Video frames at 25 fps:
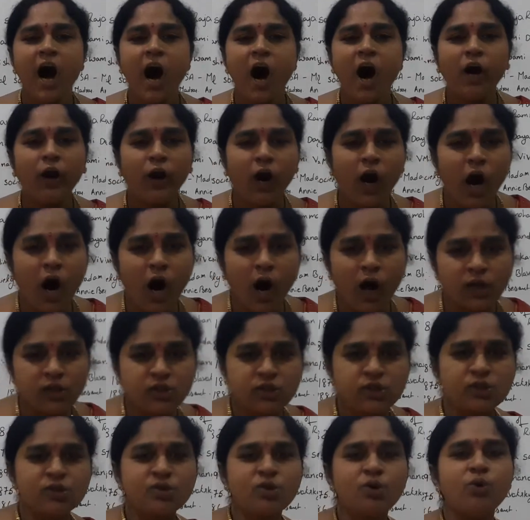are
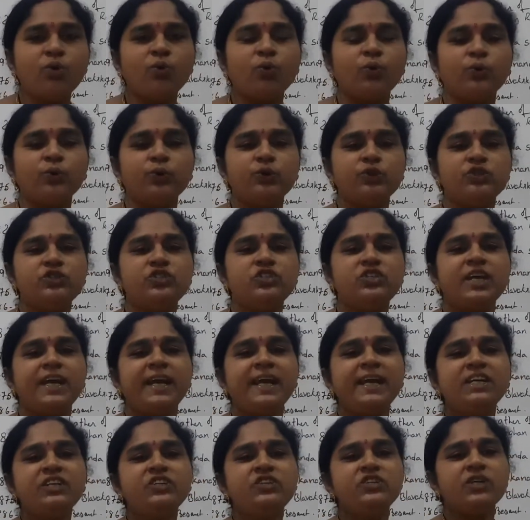also
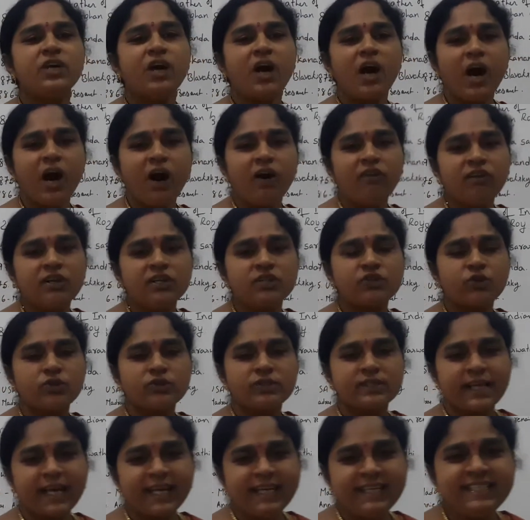change our
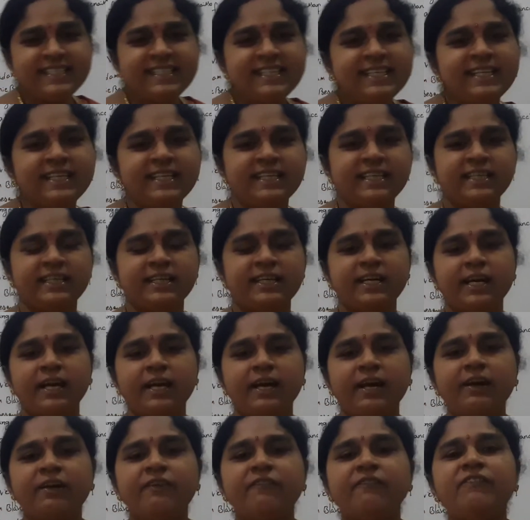society,
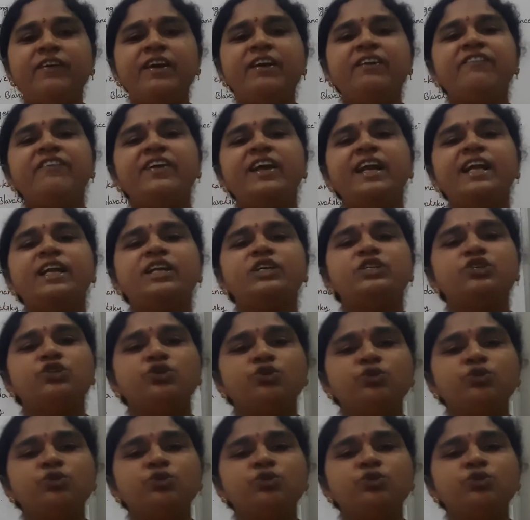we will